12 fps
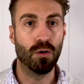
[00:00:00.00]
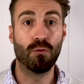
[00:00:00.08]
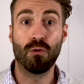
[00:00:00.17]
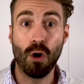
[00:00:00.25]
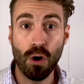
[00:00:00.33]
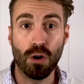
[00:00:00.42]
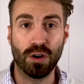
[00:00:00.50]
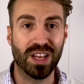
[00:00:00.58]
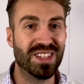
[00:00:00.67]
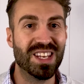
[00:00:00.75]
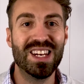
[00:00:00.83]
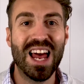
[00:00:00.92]
Wrong,
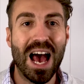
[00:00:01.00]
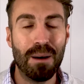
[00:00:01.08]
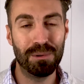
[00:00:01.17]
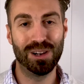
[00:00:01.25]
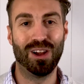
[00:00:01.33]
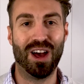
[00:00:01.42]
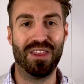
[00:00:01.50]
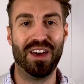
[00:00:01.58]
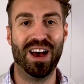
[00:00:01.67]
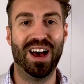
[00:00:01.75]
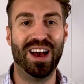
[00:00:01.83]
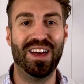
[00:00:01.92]
it didn't happen like
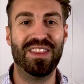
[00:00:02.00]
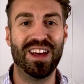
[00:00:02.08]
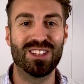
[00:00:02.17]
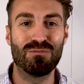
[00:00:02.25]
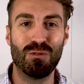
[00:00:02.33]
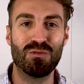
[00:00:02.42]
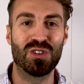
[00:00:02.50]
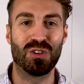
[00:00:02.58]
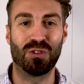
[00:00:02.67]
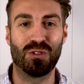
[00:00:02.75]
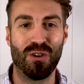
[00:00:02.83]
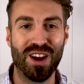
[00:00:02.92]
that, and that's what was so
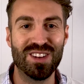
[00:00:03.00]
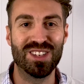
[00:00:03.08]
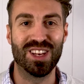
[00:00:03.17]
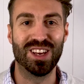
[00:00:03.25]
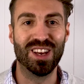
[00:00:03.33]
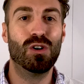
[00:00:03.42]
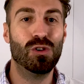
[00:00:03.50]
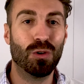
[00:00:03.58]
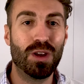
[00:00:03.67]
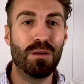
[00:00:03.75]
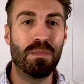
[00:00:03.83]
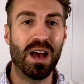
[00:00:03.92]
crazy.
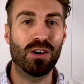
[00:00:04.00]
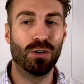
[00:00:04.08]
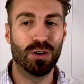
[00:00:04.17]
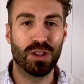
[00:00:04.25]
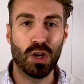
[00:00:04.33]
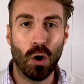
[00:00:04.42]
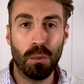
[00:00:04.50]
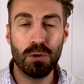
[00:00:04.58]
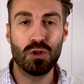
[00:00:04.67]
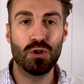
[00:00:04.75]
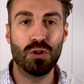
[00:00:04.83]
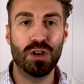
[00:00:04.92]
Looking back on it, the
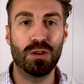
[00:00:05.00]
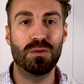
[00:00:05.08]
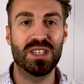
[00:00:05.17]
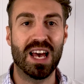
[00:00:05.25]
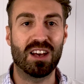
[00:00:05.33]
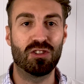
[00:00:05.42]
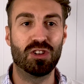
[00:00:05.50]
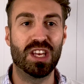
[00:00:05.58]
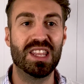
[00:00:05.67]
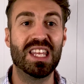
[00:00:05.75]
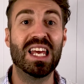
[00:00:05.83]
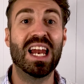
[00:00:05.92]
opportunity was actually
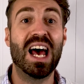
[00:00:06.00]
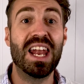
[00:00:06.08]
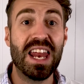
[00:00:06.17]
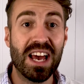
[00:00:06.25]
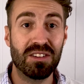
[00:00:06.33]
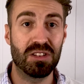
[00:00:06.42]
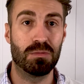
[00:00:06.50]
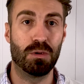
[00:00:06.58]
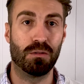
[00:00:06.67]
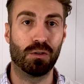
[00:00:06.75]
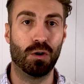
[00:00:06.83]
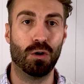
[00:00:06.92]
in the announcement
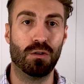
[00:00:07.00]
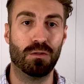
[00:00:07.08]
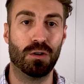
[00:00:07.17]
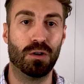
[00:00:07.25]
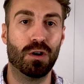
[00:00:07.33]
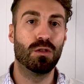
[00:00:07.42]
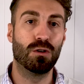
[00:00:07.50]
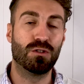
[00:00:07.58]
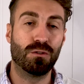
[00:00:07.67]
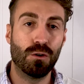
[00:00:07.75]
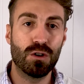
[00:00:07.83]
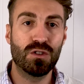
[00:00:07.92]
of COVID. Those
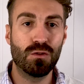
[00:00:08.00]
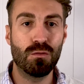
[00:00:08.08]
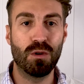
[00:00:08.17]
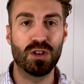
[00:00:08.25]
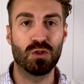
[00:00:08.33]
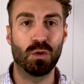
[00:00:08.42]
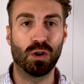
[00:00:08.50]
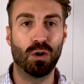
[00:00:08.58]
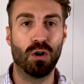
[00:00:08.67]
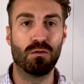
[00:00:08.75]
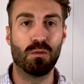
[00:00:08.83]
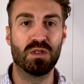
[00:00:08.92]
first few months when
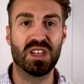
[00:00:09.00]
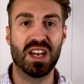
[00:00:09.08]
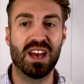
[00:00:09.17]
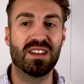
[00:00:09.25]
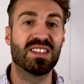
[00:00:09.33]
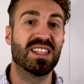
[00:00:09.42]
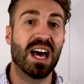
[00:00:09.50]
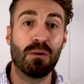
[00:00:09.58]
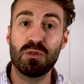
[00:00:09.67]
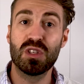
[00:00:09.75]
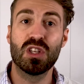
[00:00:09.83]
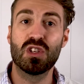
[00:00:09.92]
COVID was announced, that
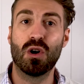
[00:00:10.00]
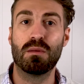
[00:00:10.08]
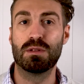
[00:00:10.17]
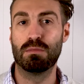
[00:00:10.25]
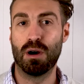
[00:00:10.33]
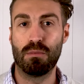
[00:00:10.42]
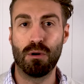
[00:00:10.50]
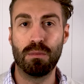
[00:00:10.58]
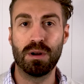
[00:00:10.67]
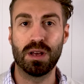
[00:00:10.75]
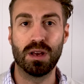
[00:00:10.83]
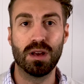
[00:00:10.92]
was the time to buy property.